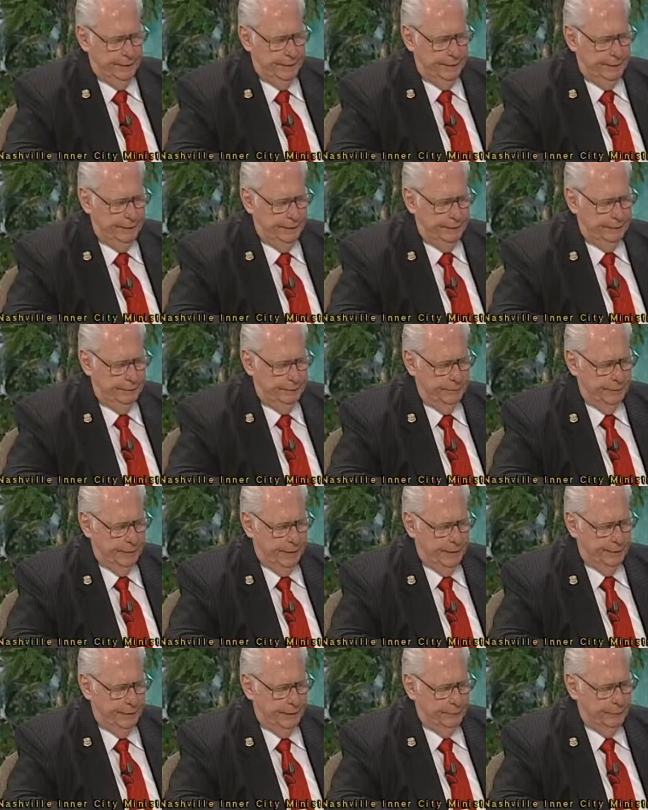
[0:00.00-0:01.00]
and, and
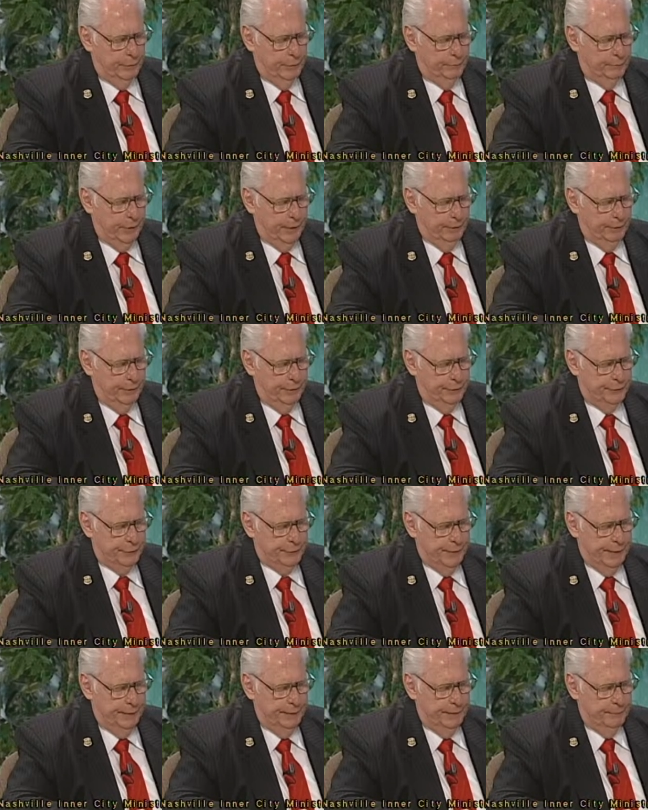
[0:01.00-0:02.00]
I think we probably
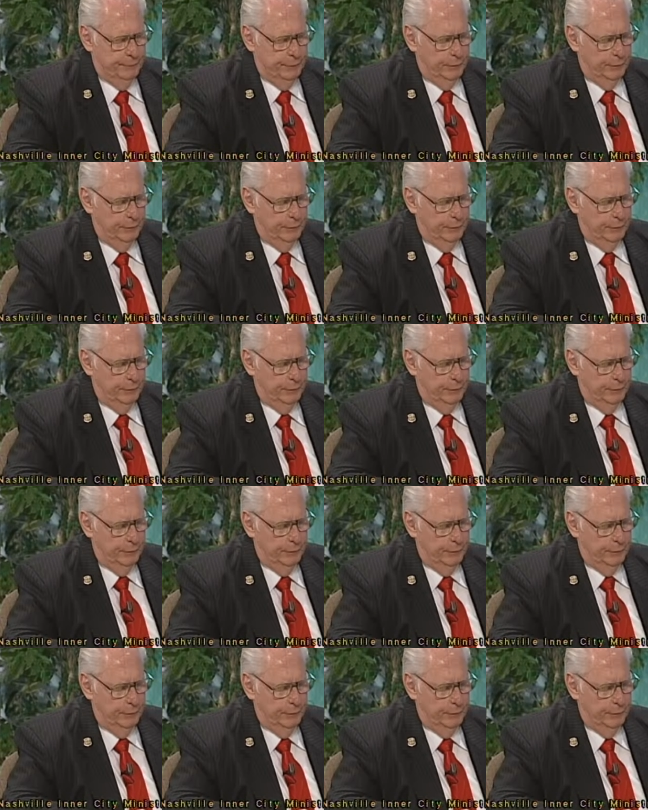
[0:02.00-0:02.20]
understand it,